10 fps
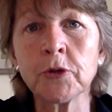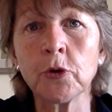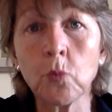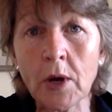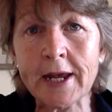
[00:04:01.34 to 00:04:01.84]
other
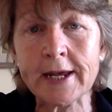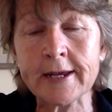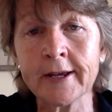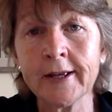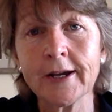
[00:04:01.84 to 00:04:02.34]

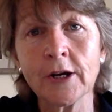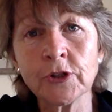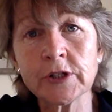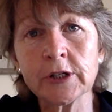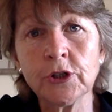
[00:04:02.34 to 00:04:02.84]
way
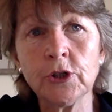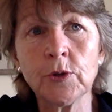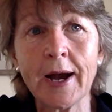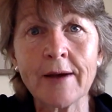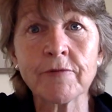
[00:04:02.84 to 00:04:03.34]
until you
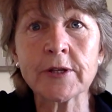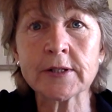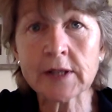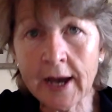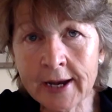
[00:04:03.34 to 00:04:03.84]
have the
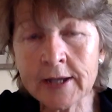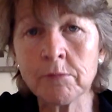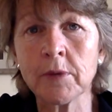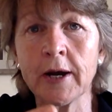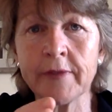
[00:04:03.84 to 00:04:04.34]

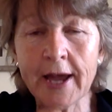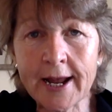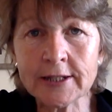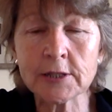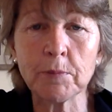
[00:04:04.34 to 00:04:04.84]
time and the
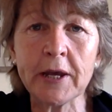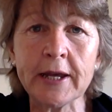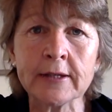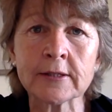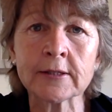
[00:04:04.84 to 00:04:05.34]

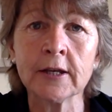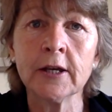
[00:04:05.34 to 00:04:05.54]
headspace